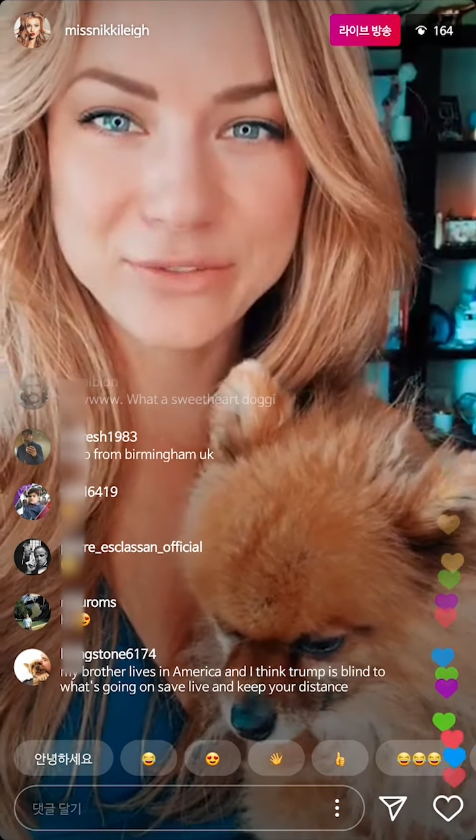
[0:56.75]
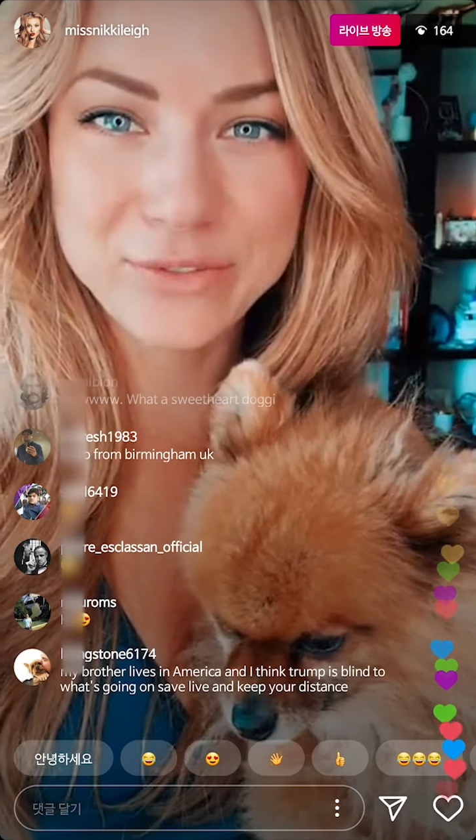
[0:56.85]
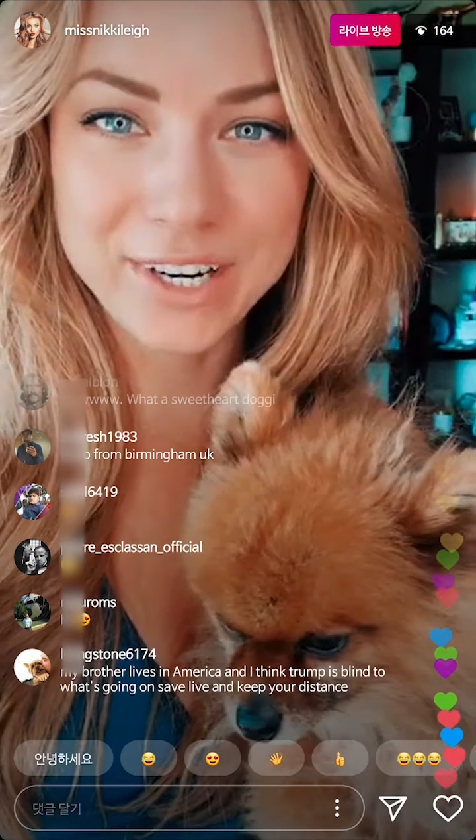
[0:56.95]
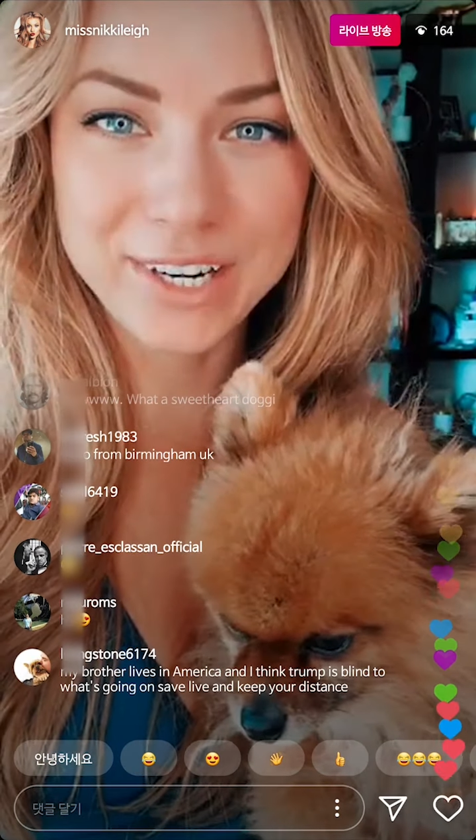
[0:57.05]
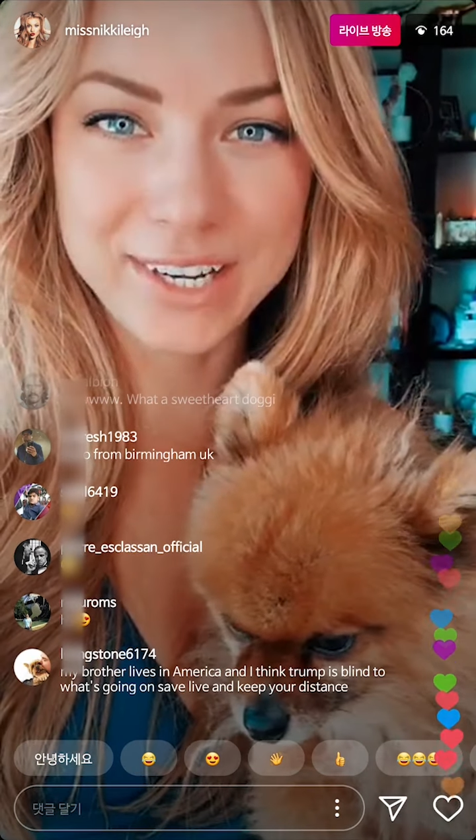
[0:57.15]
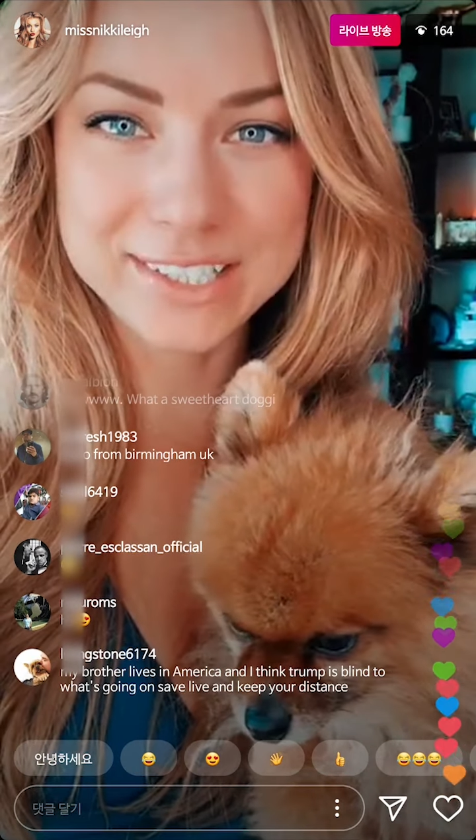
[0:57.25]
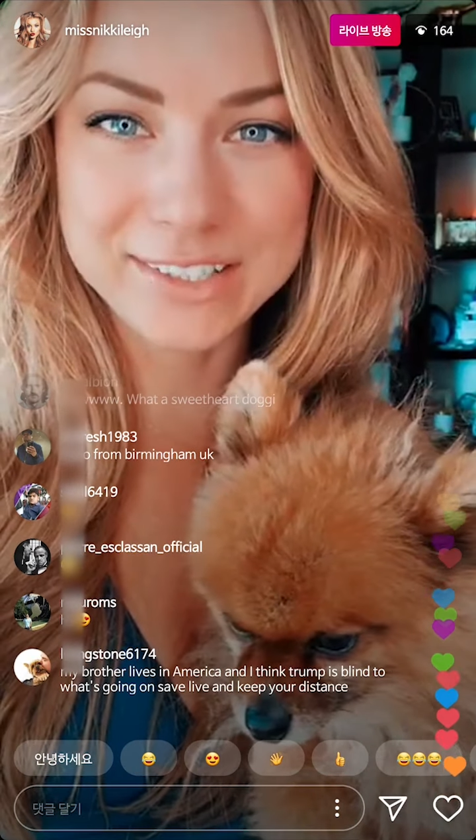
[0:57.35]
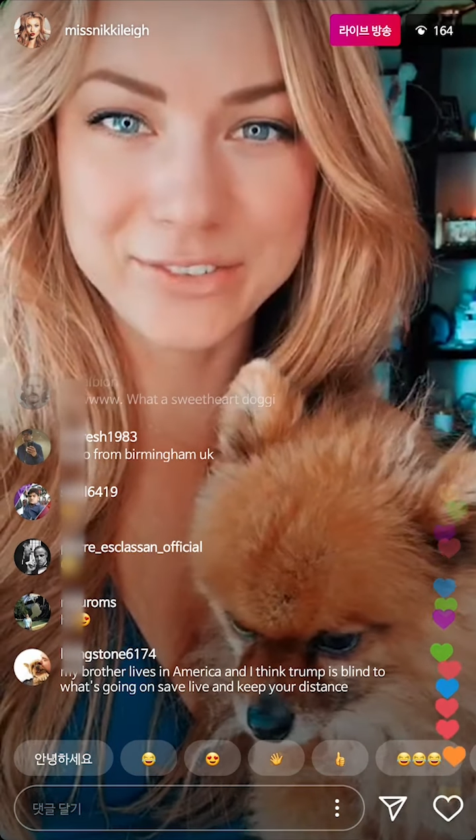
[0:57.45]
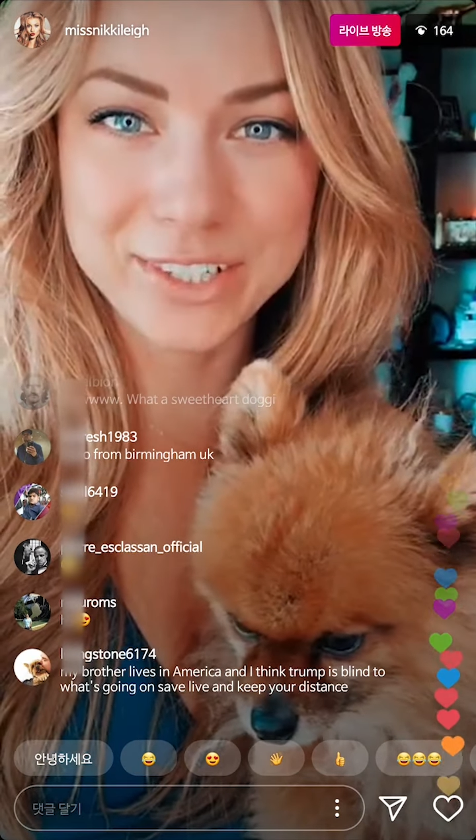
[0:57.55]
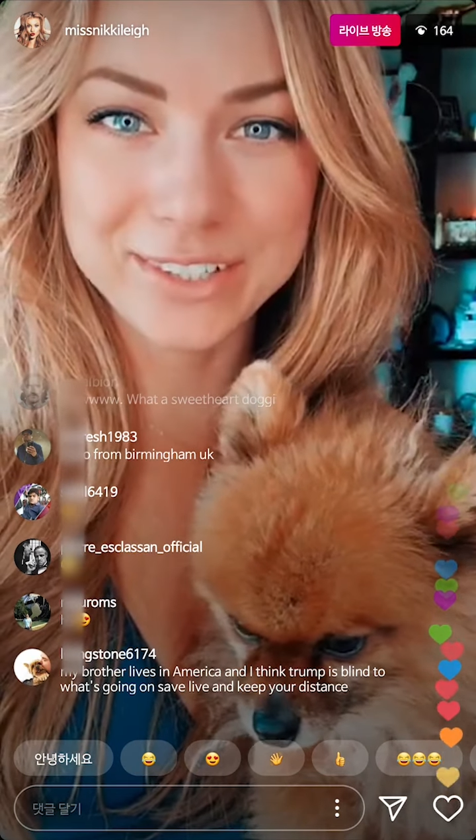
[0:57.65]
very nice
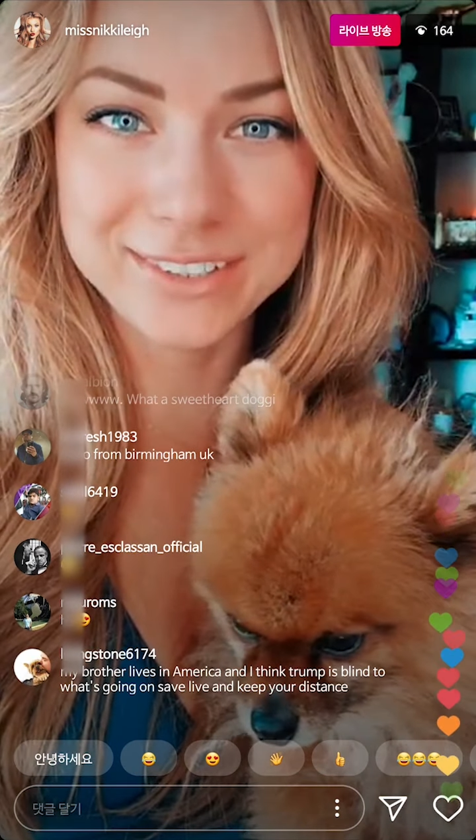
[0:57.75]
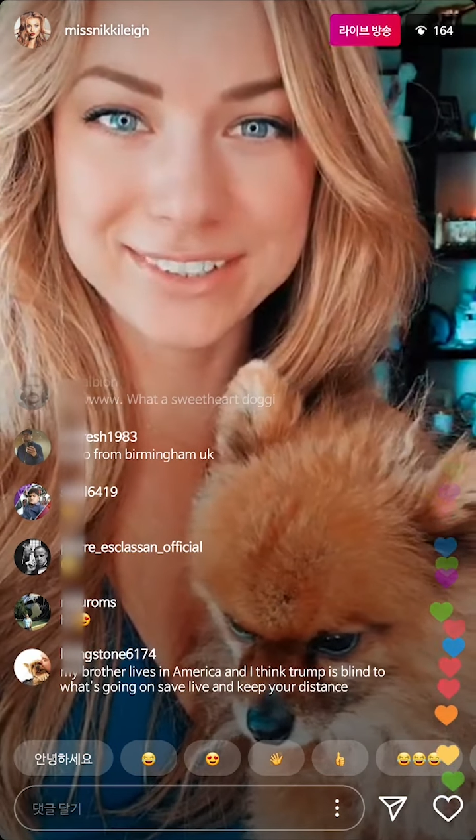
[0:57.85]
of you.